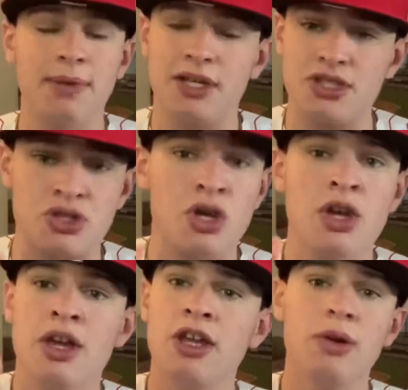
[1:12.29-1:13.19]
Because,
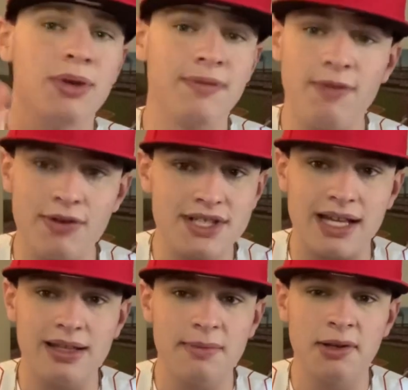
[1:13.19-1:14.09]
you know, when the Phillies
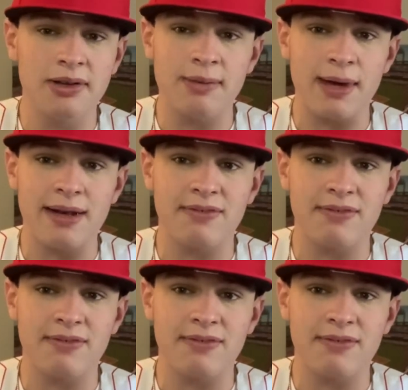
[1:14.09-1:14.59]
got eliminated by